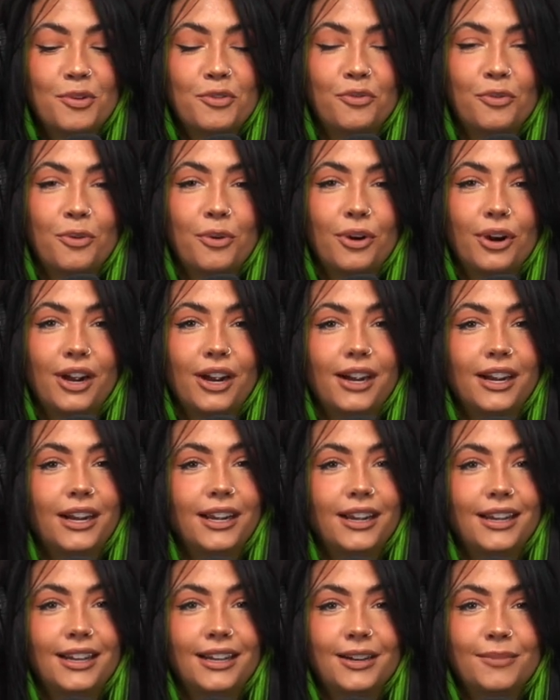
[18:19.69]

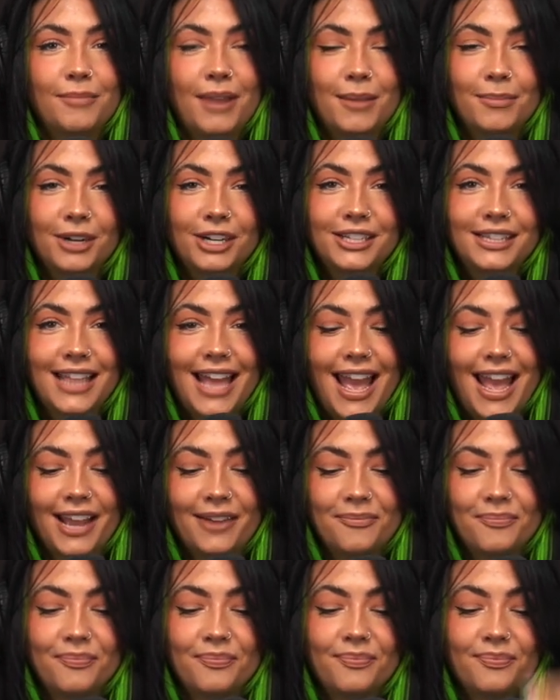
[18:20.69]
before my
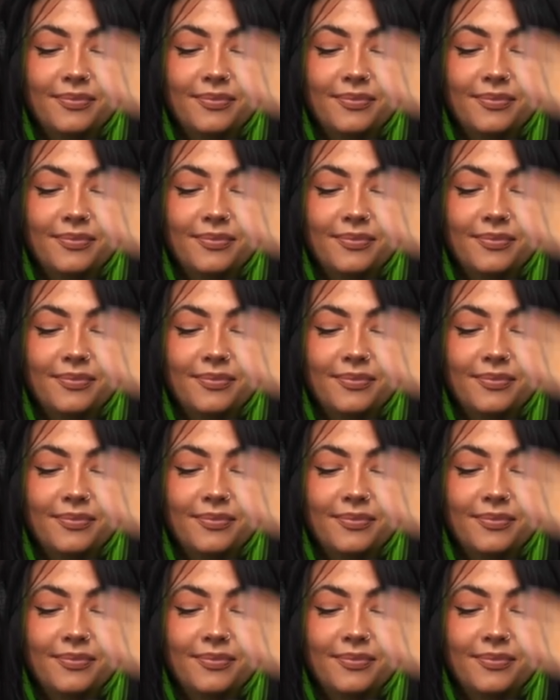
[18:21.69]
birthday.